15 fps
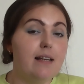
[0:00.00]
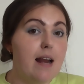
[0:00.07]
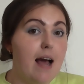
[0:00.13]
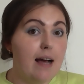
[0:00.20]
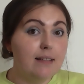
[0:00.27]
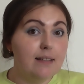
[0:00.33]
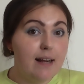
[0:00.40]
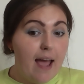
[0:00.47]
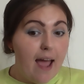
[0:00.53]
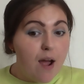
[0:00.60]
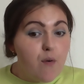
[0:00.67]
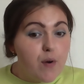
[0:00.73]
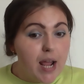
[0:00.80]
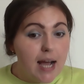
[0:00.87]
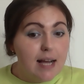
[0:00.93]
in other
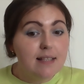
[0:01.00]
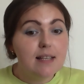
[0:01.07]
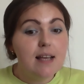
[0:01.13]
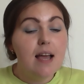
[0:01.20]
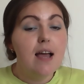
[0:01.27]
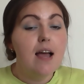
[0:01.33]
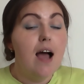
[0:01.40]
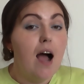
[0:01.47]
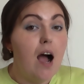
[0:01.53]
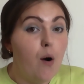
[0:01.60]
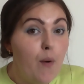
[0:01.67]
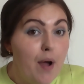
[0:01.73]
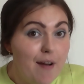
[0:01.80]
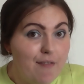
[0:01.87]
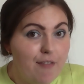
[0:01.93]
areas.
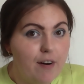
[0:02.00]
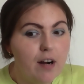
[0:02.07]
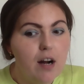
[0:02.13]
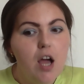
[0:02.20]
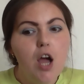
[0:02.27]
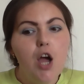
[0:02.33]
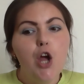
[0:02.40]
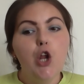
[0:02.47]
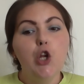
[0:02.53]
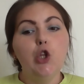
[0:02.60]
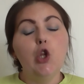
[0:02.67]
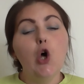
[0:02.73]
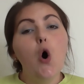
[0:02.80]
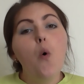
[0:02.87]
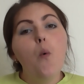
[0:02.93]
However,
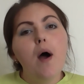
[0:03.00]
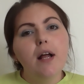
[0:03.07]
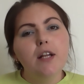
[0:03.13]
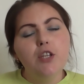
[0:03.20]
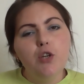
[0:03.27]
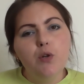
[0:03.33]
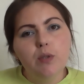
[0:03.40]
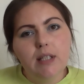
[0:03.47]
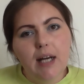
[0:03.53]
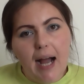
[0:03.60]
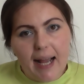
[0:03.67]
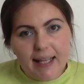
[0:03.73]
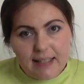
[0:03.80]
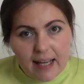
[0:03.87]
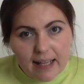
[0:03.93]
no one knew the
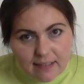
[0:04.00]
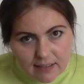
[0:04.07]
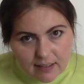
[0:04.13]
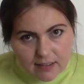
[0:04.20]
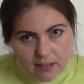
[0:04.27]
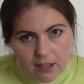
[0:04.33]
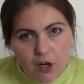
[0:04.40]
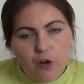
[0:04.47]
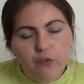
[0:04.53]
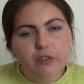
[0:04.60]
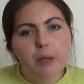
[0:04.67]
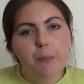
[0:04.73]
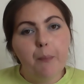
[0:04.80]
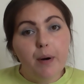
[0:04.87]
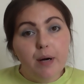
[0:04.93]
identity of
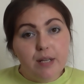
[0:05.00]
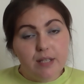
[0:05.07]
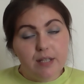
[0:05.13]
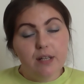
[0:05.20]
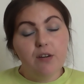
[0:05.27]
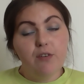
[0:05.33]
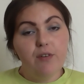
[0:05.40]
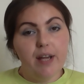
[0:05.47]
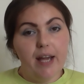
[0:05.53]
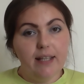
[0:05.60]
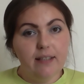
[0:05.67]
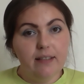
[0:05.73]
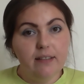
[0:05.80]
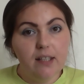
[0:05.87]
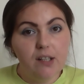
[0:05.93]
the person
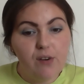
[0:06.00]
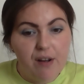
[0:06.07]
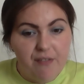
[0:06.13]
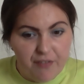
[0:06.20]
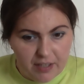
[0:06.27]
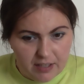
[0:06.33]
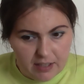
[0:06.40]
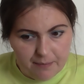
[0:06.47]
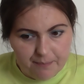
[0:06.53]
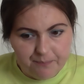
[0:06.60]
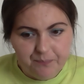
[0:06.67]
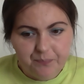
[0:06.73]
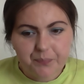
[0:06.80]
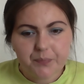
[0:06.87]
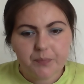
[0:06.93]
creating the graffiti.
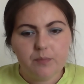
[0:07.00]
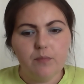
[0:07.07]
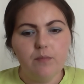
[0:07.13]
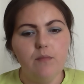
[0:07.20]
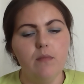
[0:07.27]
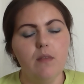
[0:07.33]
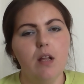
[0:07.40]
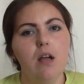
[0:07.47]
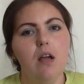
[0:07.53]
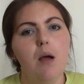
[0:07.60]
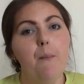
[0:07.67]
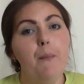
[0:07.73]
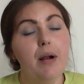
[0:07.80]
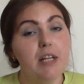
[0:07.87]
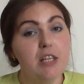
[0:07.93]

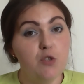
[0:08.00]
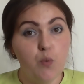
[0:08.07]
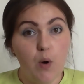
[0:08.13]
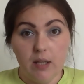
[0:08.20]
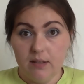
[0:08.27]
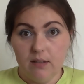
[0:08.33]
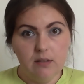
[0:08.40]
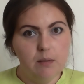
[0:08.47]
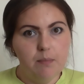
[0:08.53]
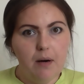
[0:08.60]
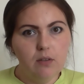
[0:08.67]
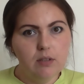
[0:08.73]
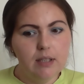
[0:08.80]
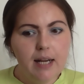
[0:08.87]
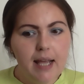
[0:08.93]
Police wondered
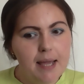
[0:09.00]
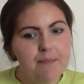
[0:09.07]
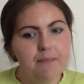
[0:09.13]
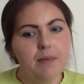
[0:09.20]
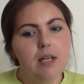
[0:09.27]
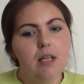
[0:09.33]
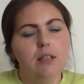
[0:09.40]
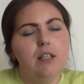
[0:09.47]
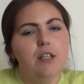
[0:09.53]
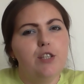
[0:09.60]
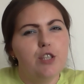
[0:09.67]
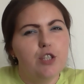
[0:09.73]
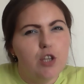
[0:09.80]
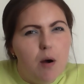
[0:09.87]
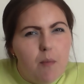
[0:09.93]
about the name. Did
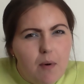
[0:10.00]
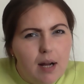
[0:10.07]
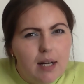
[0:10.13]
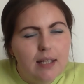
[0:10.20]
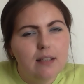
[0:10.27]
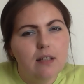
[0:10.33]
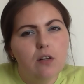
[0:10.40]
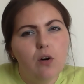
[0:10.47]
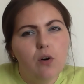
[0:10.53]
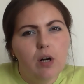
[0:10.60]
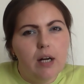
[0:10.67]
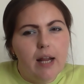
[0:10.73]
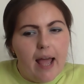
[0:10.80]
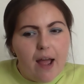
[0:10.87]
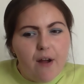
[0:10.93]
someone in the
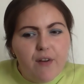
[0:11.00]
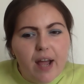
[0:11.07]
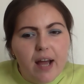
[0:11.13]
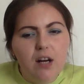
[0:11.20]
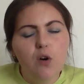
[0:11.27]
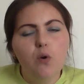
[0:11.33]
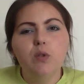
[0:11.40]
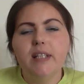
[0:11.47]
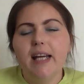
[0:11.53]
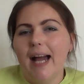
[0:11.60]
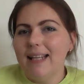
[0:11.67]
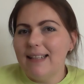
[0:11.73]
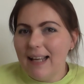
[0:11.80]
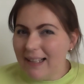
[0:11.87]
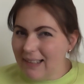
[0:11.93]
local area know the
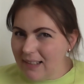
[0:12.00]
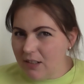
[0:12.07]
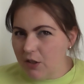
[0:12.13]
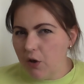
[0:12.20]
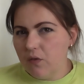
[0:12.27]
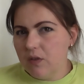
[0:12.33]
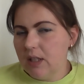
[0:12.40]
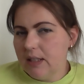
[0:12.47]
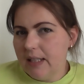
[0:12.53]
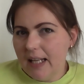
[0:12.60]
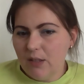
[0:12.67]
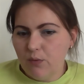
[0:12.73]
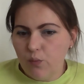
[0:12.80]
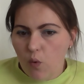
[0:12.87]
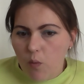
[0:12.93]
identity of the
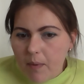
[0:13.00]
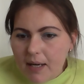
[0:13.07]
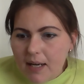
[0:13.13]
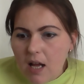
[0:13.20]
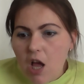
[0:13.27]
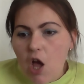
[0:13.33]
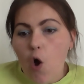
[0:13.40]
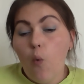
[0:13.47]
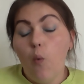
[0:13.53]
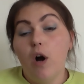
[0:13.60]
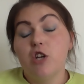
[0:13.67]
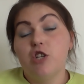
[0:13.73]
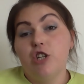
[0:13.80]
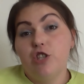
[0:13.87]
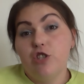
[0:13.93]
dead woman?
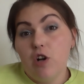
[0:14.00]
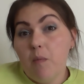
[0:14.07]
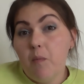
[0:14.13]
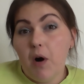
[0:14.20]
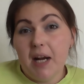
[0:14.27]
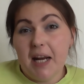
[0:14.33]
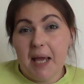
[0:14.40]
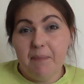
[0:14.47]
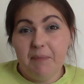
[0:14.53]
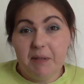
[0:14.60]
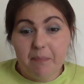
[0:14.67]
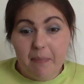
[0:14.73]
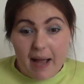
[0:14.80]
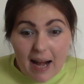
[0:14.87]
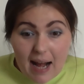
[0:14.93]
Was she someone
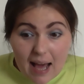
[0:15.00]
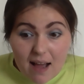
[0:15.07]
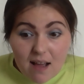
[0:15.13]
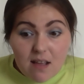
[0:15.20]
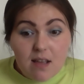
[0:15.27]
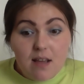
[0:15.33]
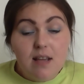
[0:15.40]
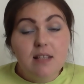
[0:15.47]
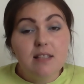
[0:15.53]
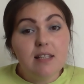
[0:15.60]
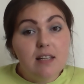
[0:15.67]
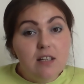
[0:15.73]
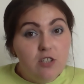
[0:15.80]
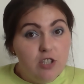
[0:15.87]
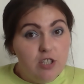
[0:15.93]
named Bella?
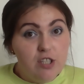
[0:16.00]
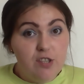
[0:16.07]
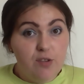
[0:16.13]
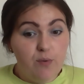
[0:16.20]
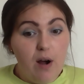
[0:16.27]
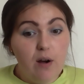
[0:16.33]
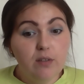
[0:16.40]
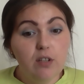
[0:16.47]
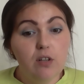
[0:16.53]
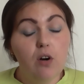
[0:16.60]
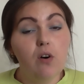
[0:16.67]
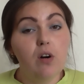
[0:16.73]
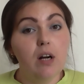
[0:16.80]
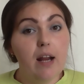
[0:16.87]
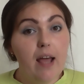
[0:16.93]
Searches throughout the
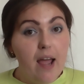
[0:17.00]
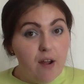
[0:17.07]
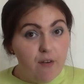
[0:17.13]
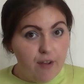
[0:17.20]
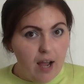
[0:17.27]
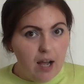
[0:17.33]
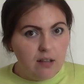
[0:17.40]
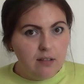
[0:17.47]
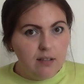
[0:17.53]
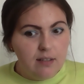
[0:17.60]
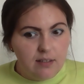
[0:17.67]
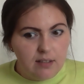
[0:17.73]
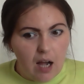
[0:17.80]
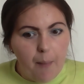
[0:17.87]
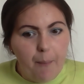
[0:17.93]
local area
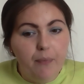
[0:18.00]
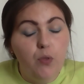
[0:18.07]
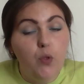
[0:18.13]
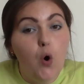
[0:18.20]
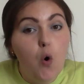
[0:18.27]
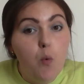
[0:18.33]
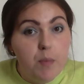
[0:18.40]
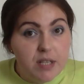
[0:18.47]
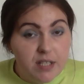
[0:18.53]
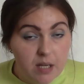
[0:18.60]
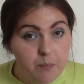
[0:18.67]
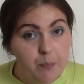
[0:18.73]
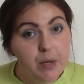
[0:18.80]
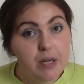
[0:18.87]
turned up no missing